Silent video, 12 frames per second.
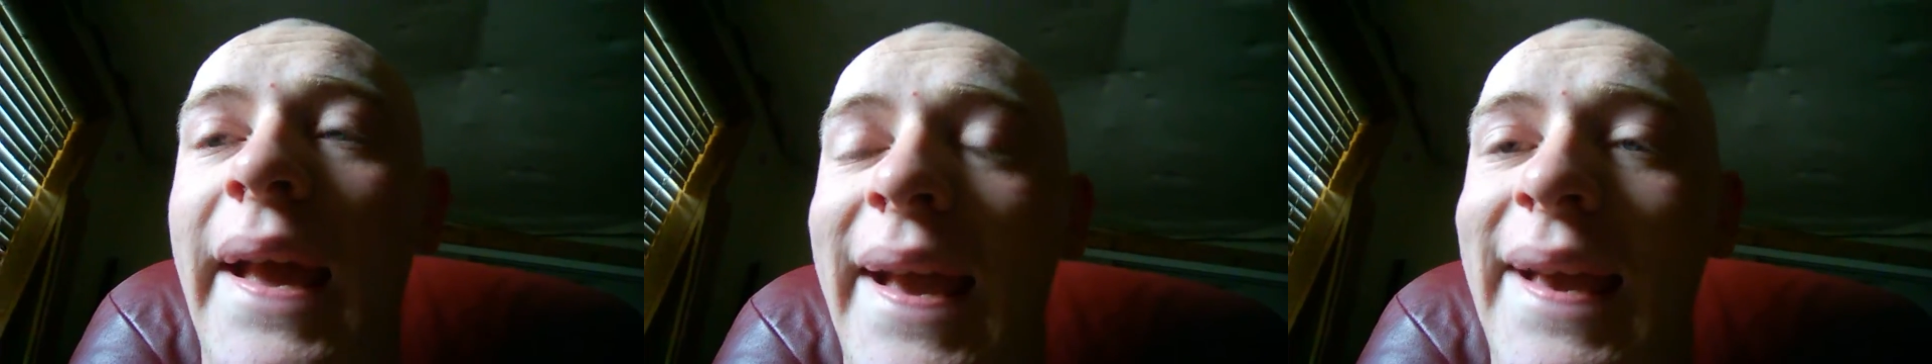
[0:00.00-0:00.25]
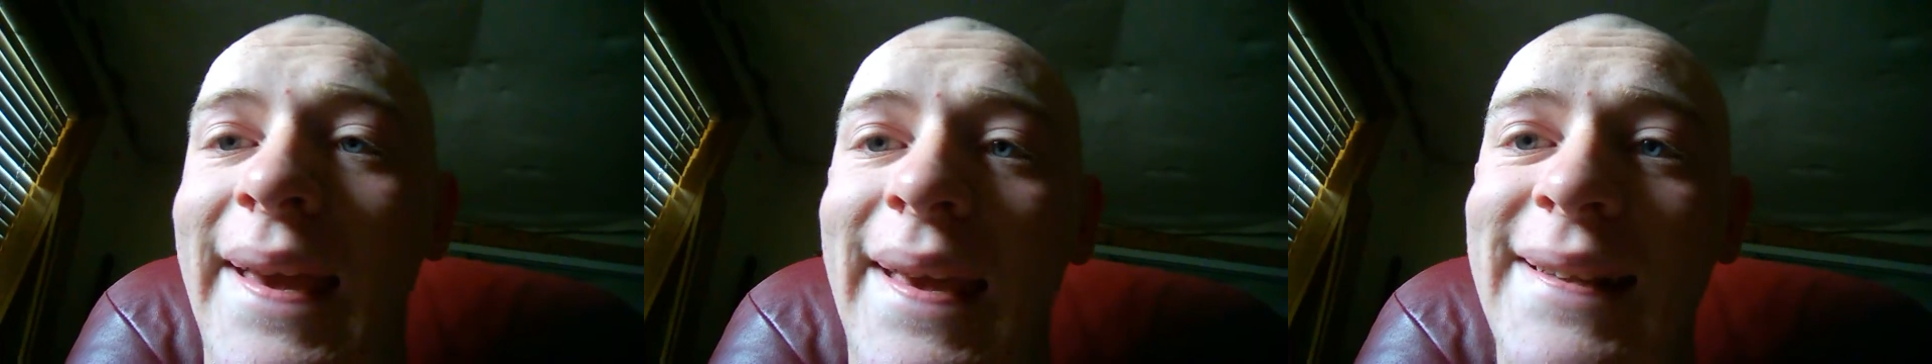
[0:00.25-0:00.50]

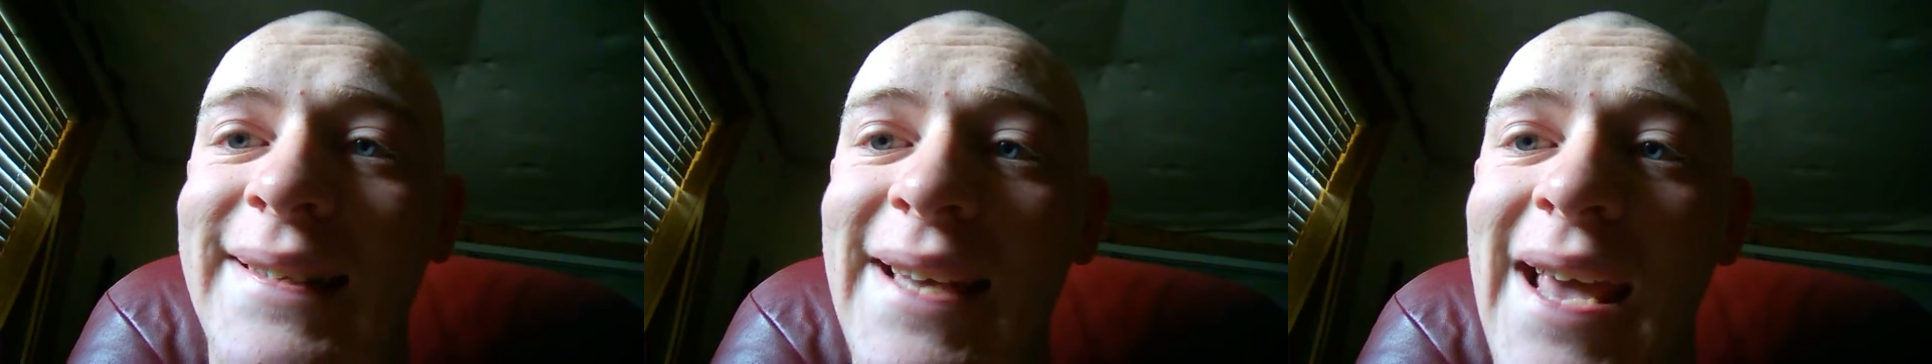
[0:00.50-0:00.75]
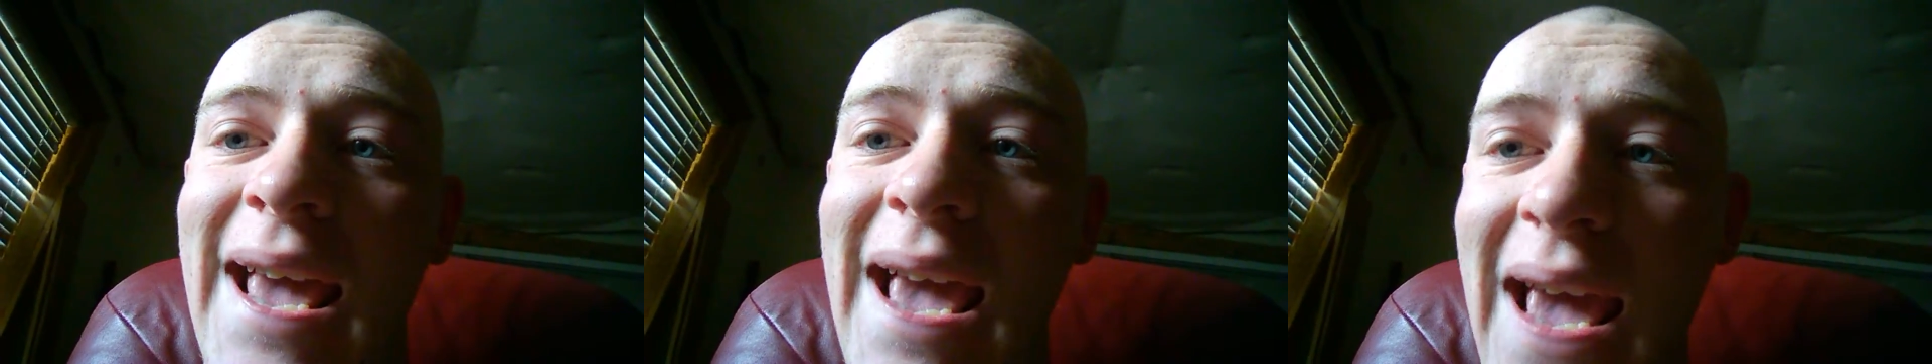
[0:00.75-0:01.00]
and
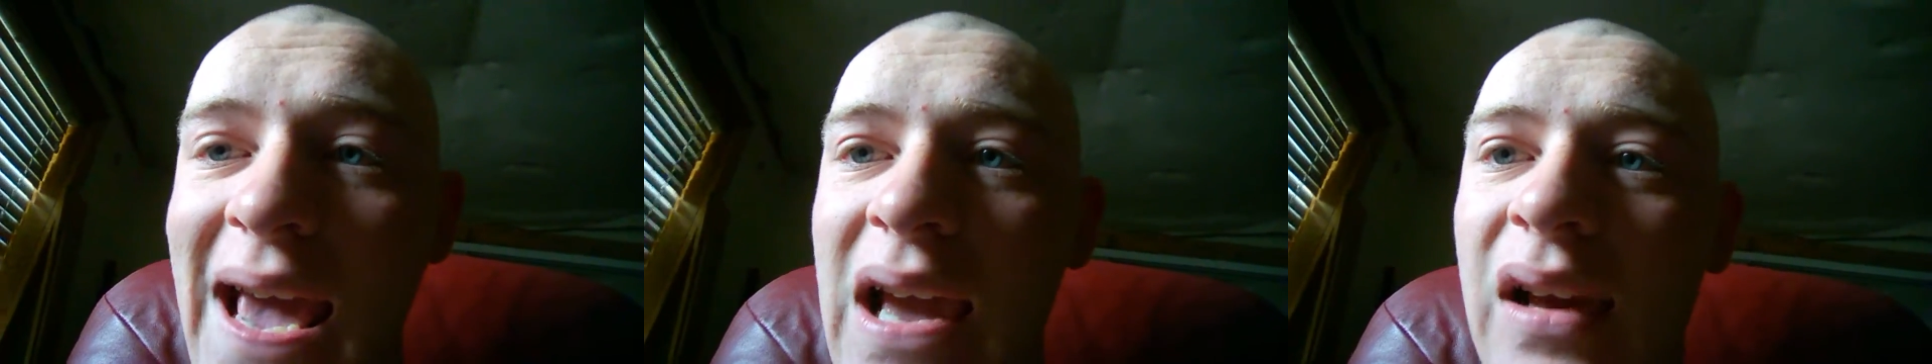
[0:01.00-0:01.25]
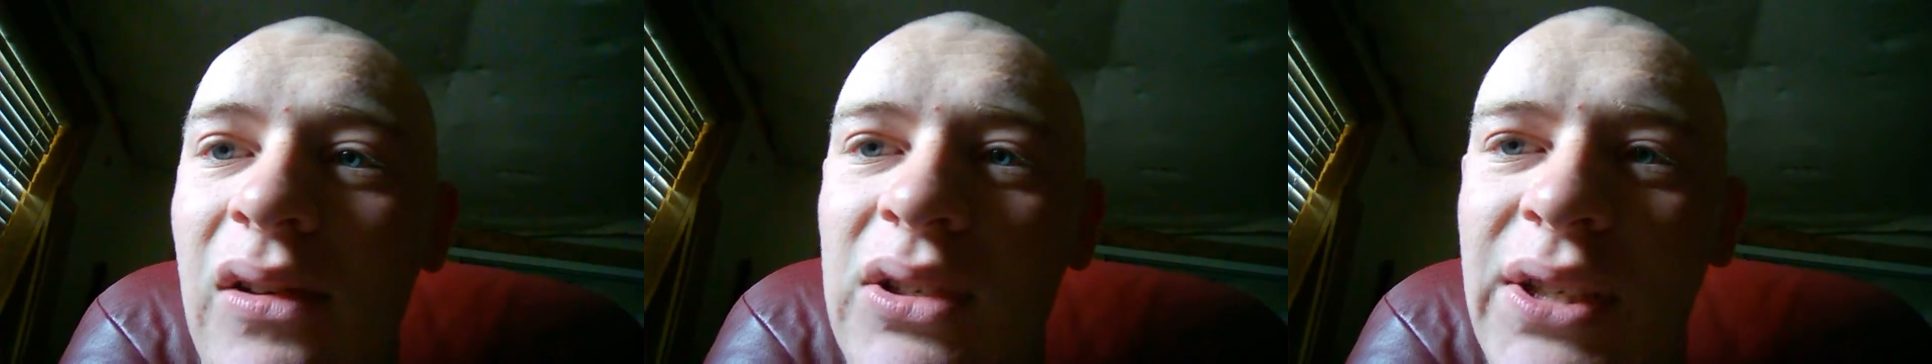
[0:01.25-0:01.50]
say,
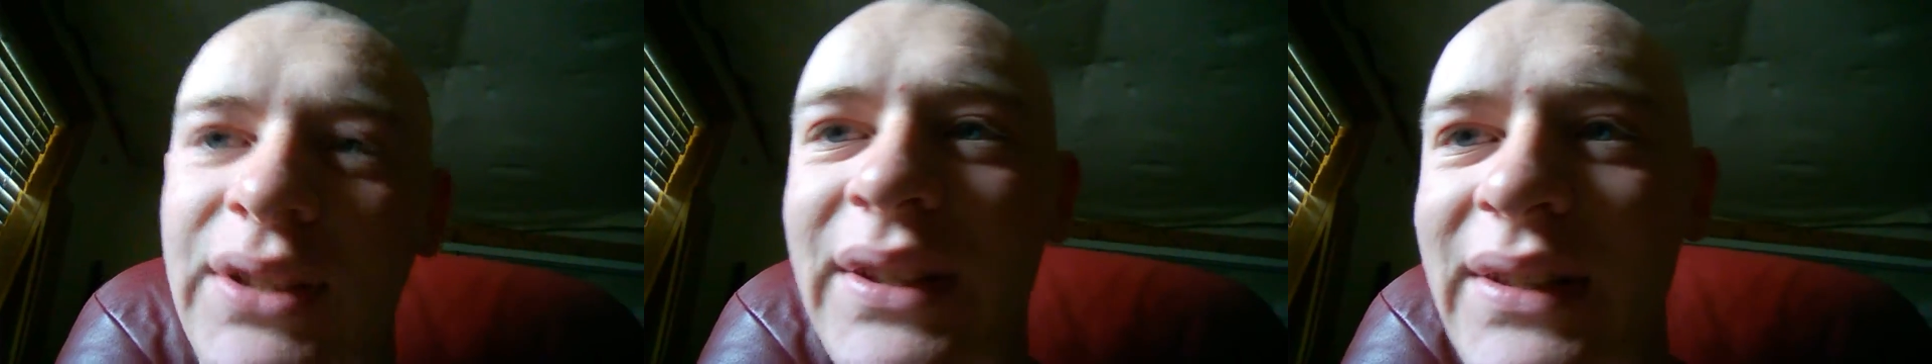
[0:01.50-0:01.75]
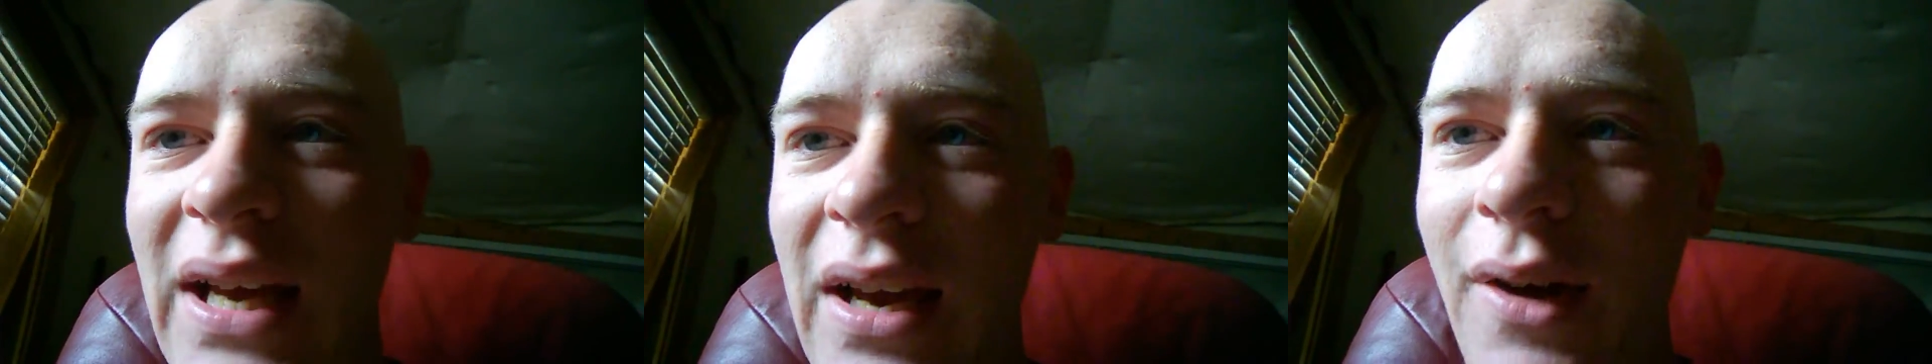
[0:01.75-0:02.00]
hey, go check
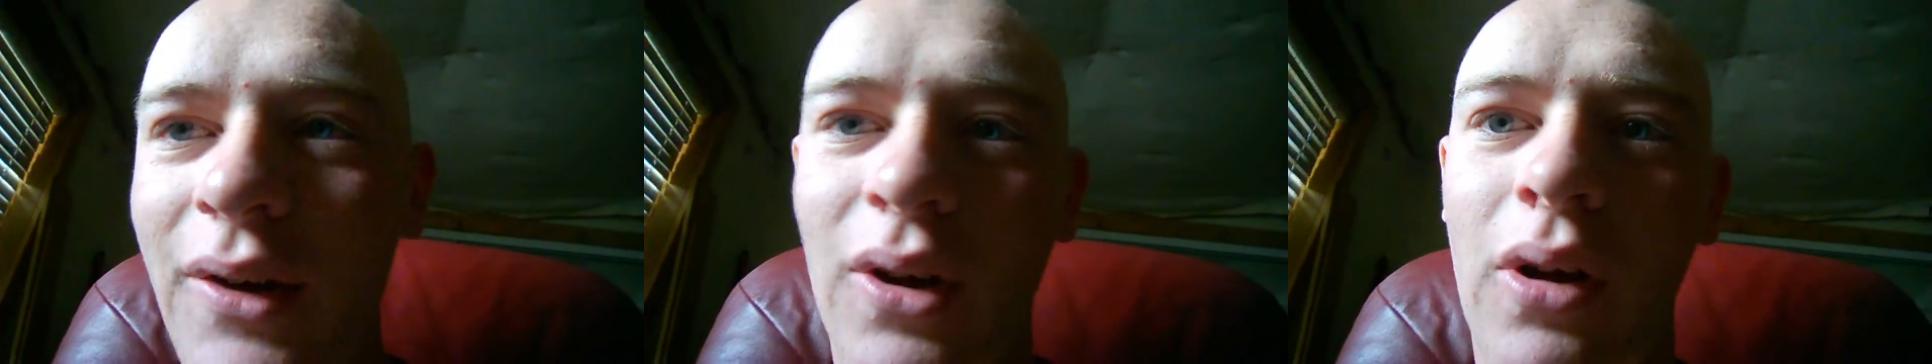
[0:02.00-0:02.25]
this out